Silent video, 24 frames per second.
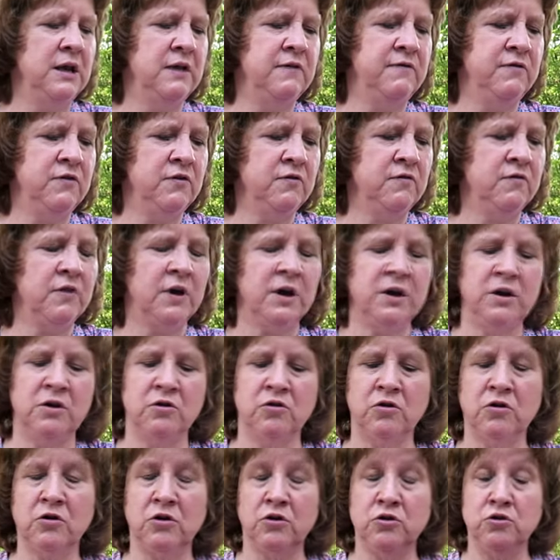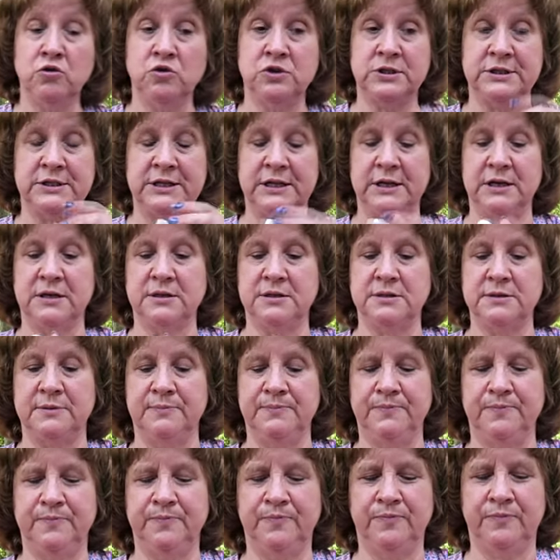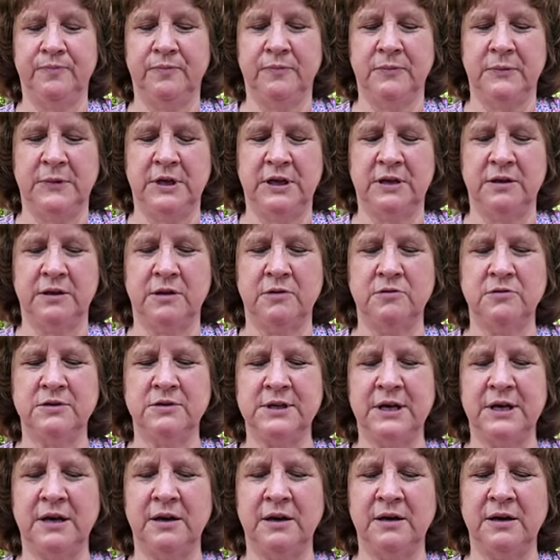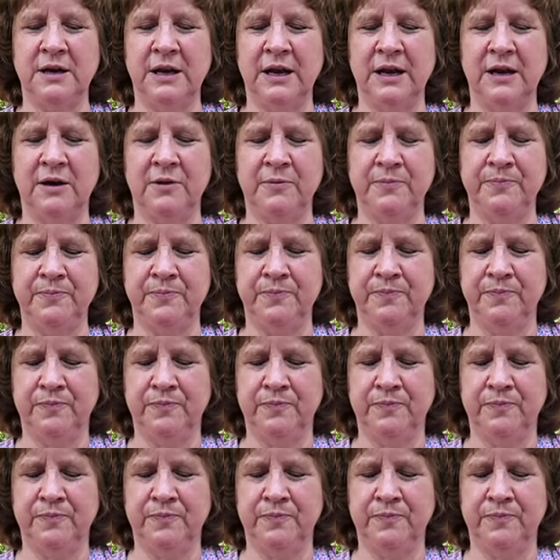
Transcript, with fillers: If you've got your glue sticks, get those out now.